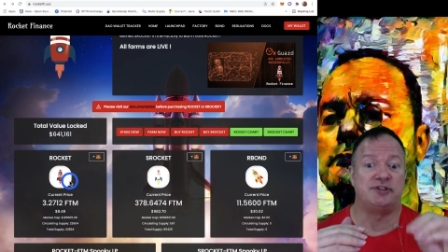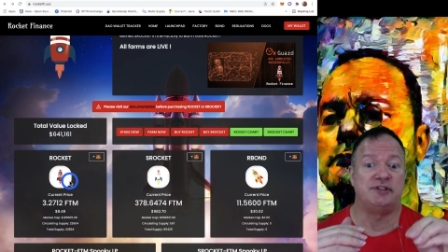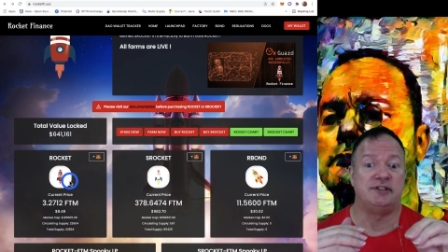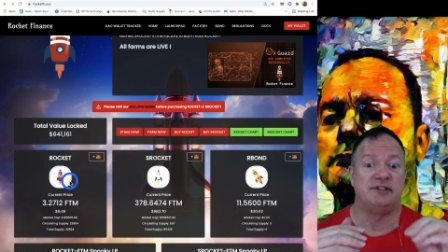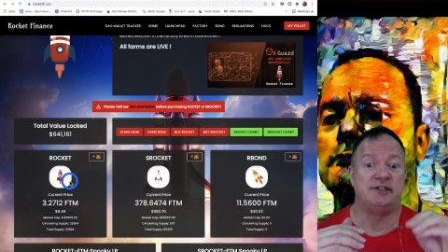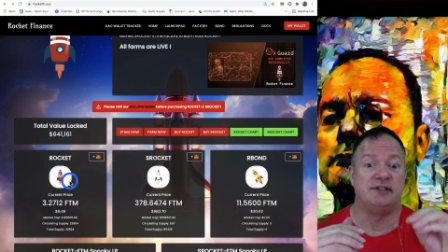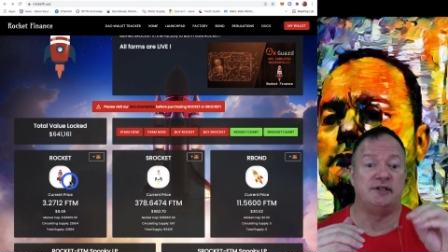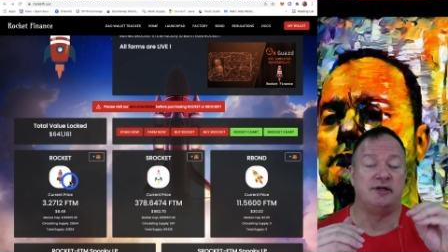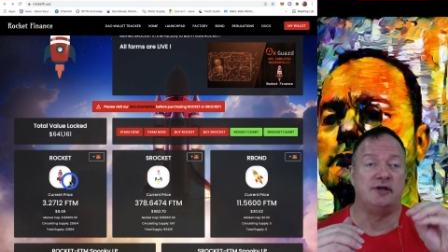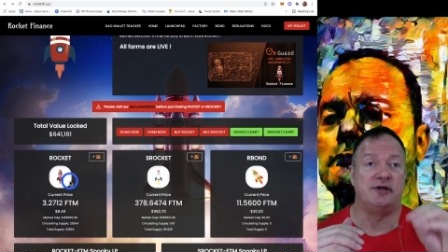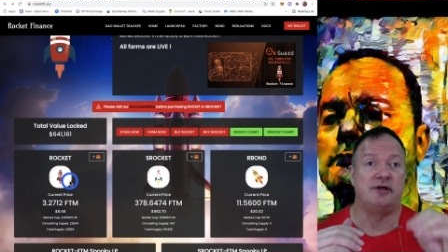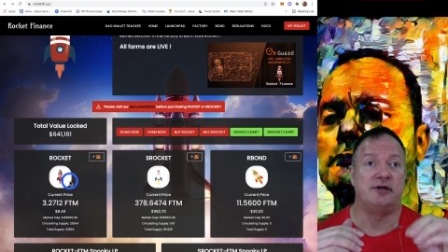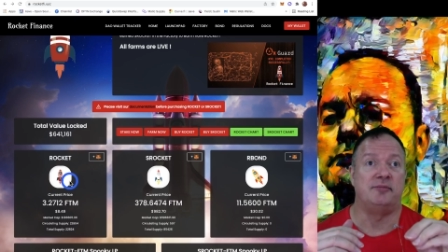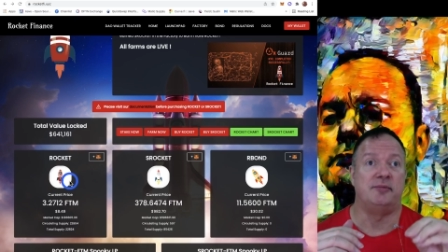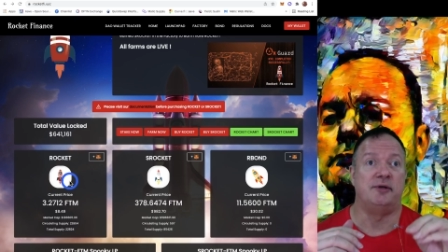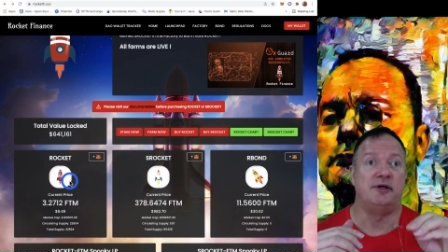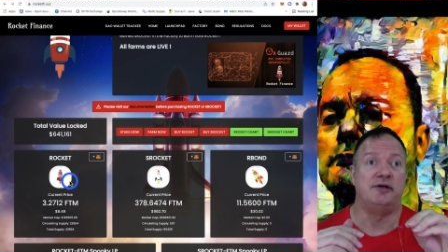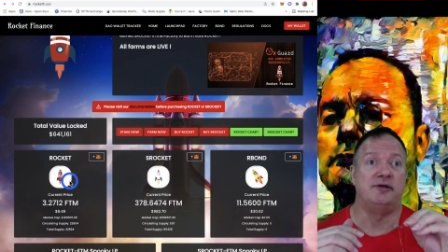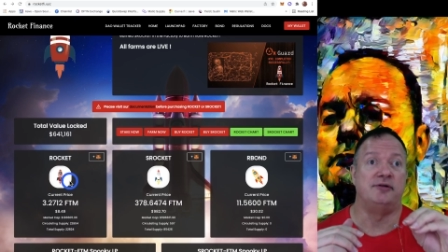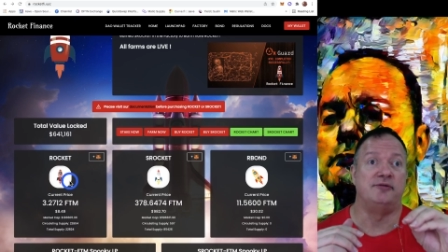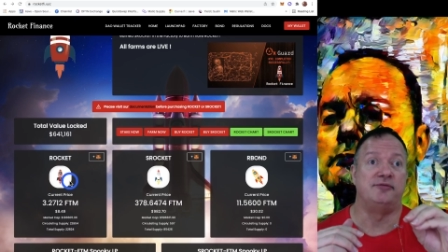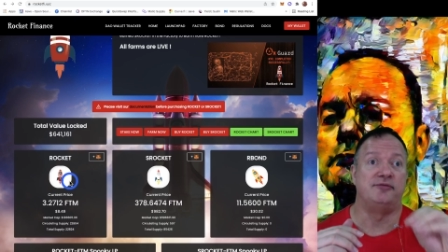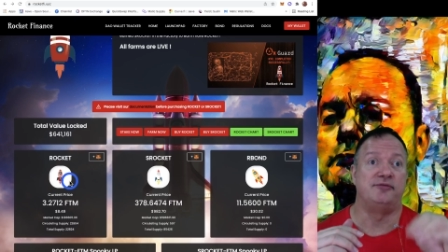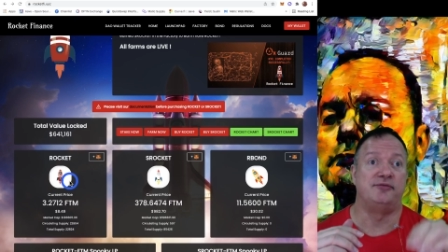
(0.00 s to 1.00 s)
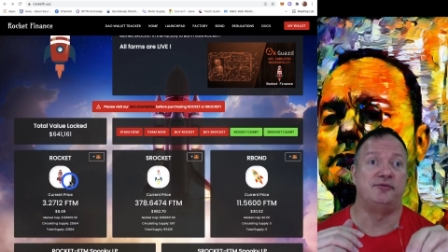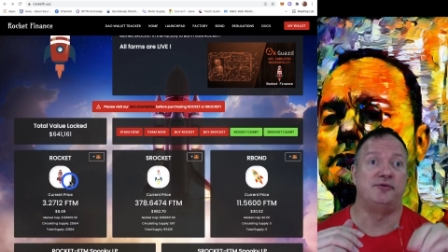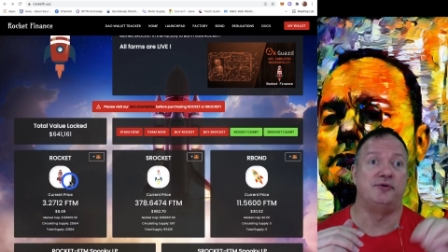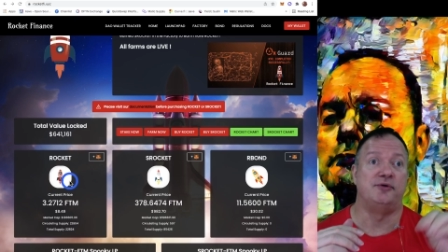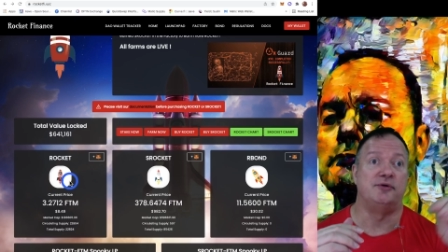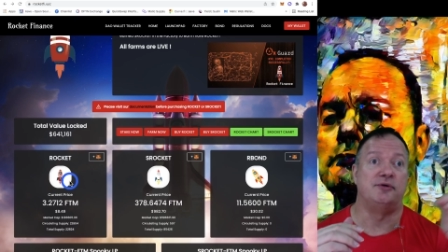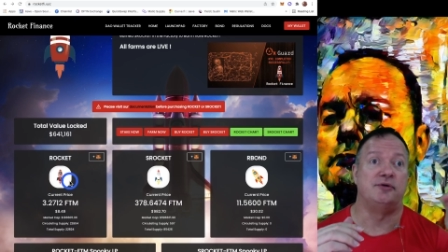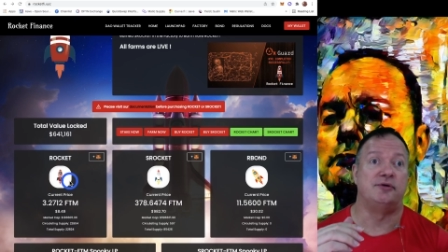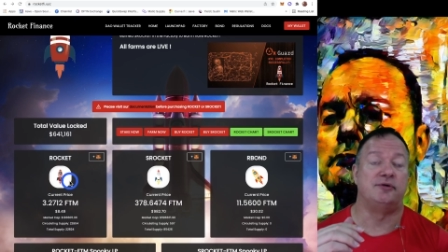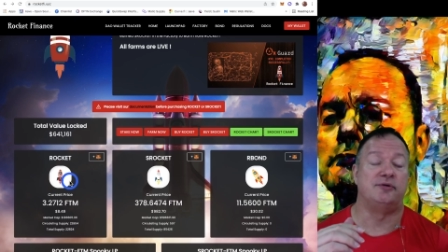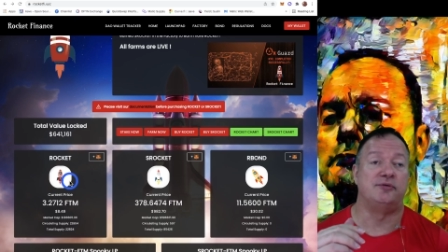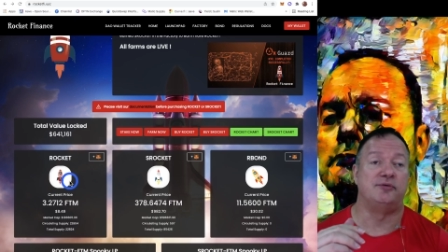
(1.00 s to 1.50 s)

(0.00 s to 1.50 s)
the RBOND for